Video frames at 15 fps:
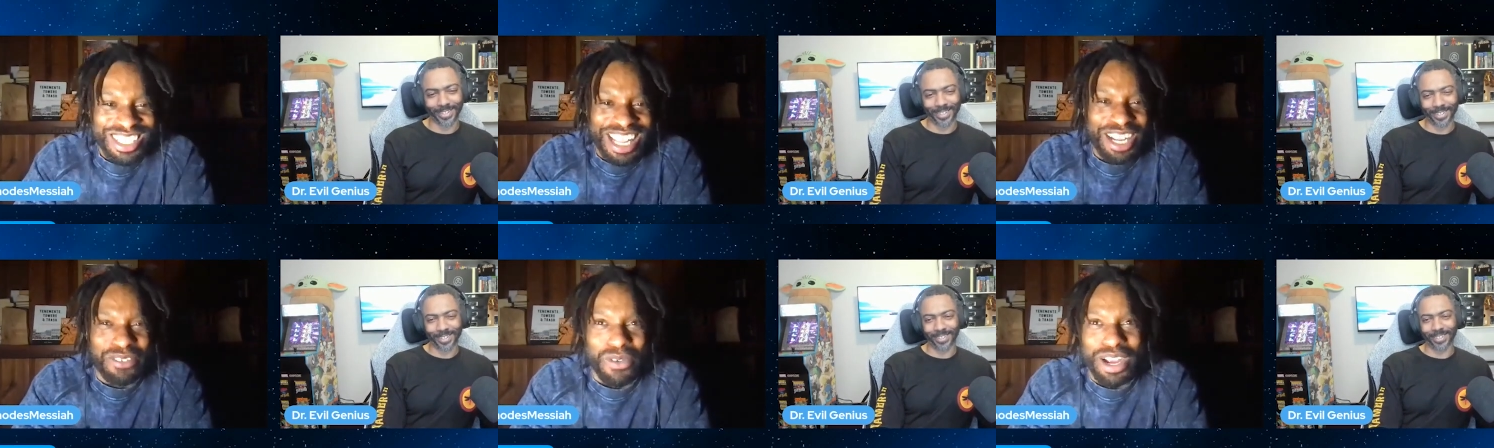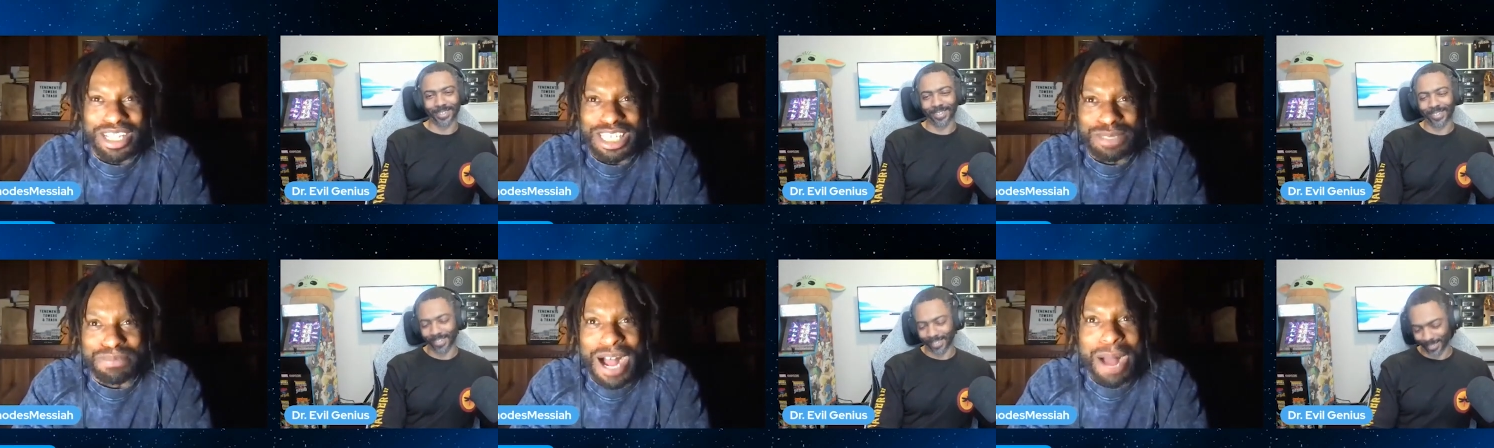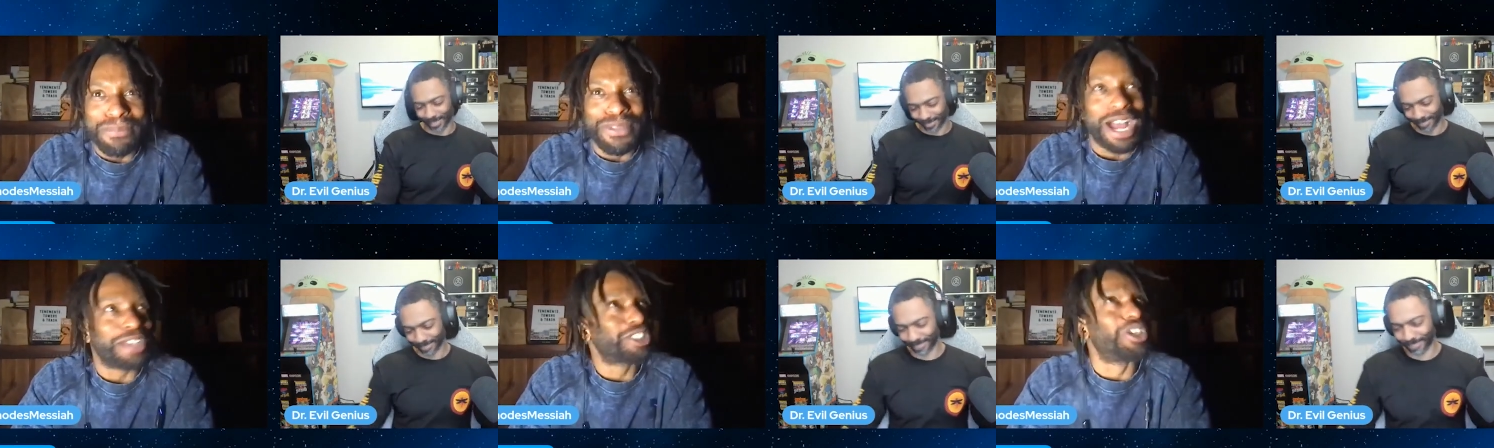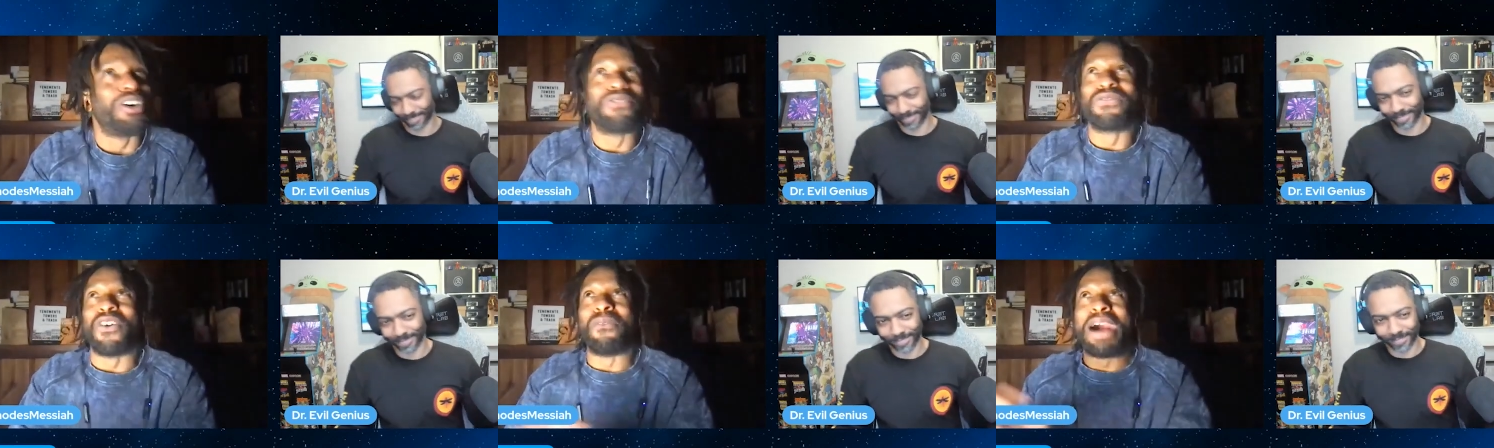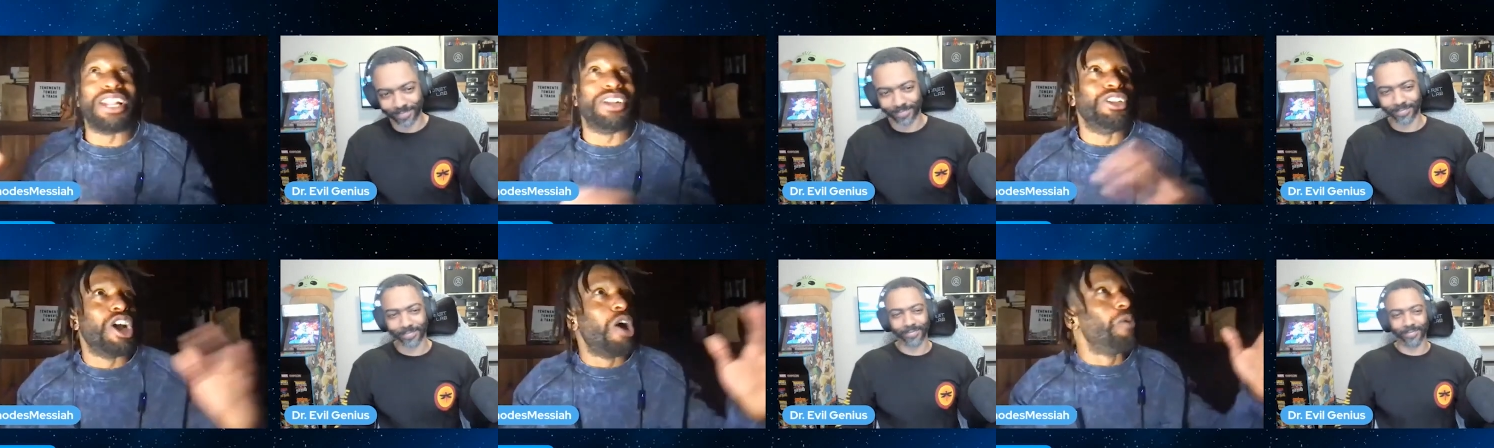Speaker 1: like where these pop tarts come from. I
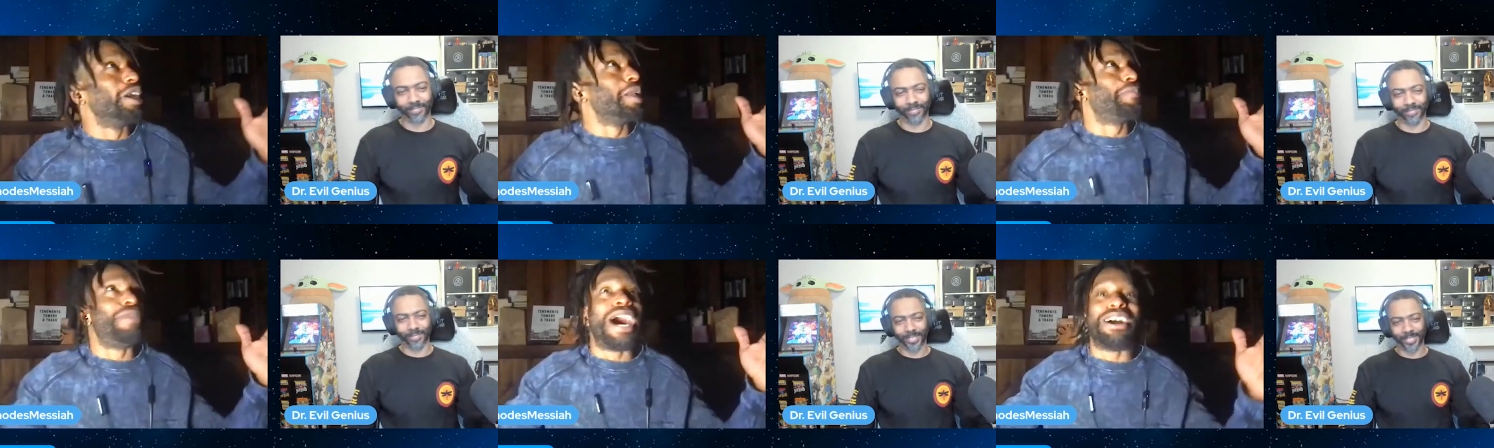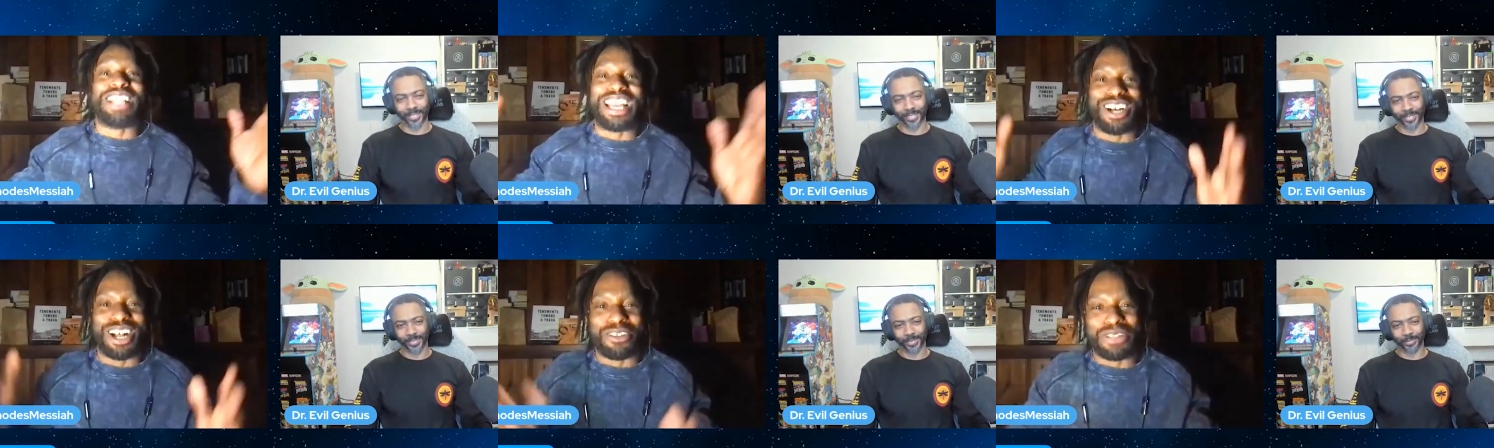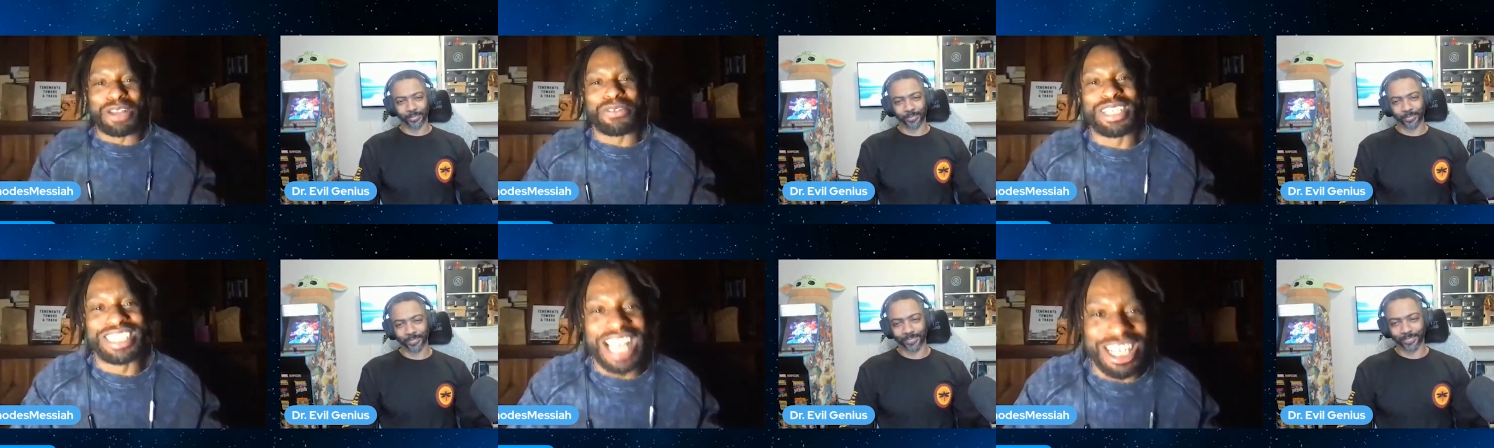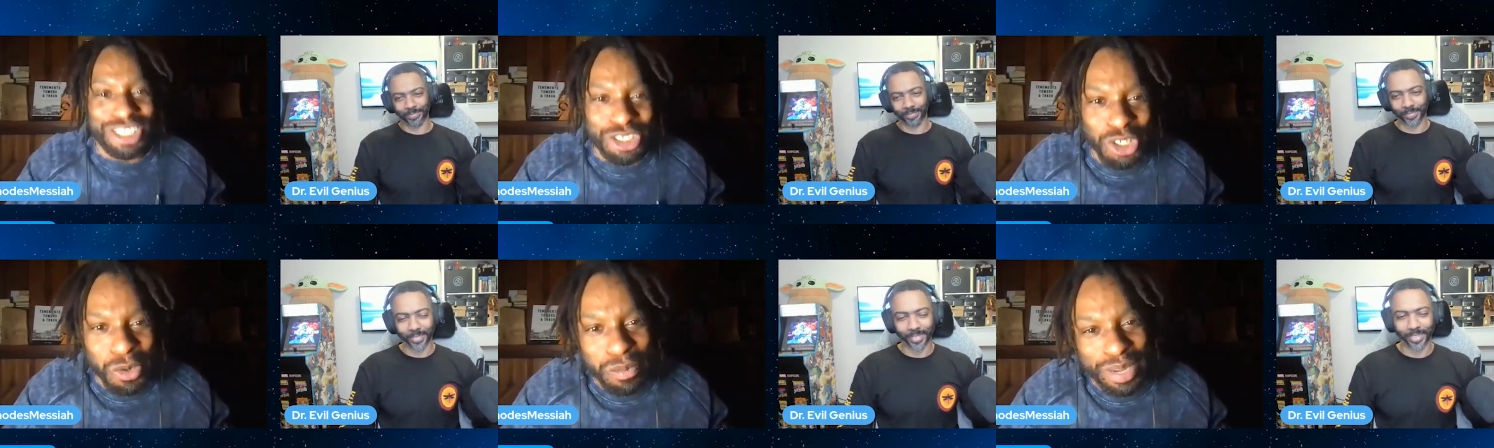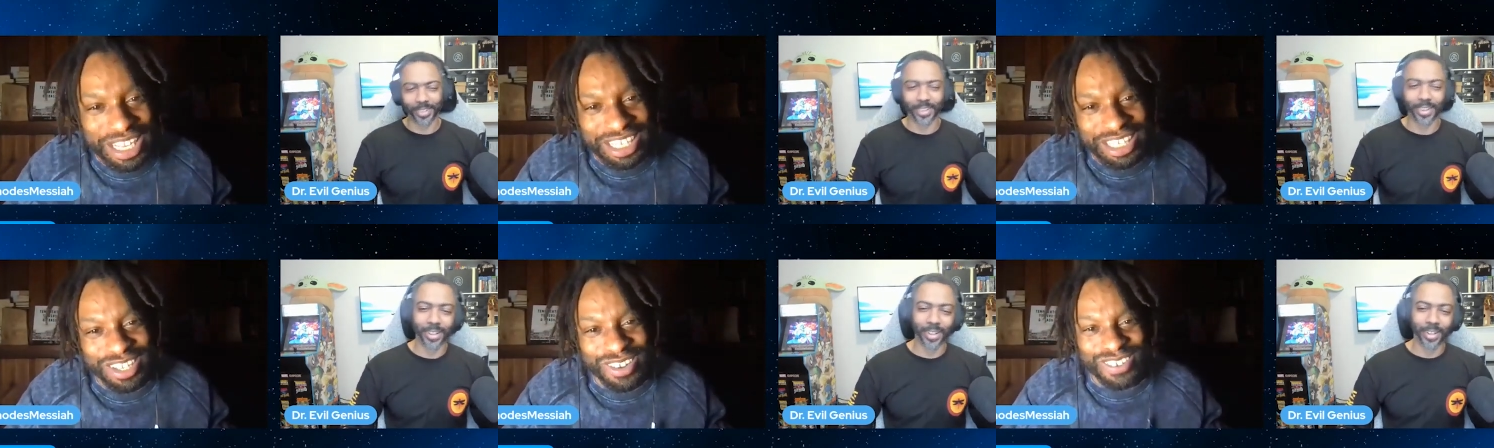don't know where the pop like uh, like we that
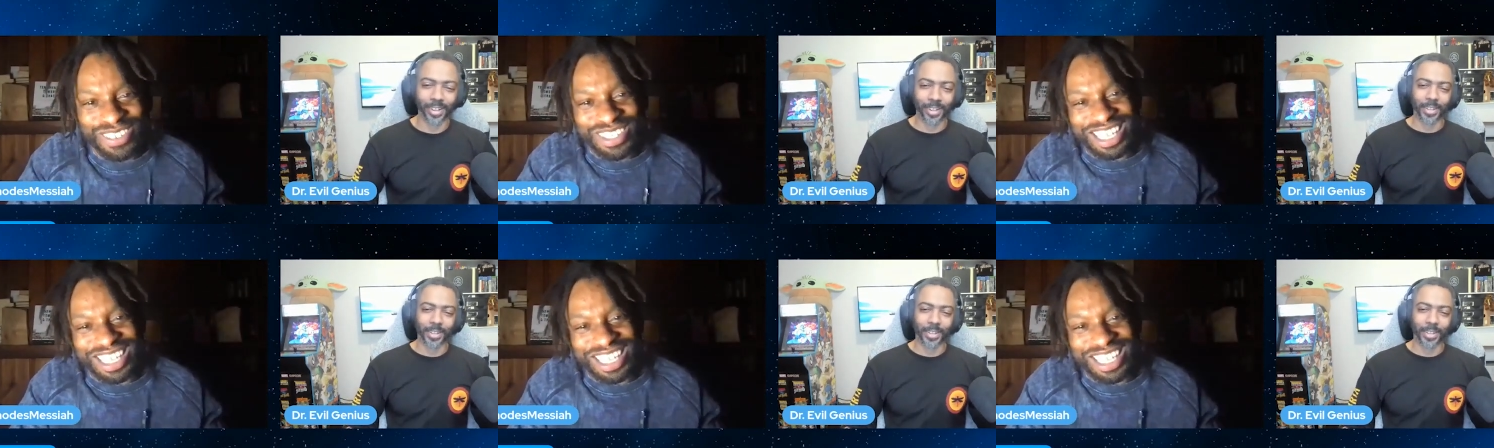stupid, yo.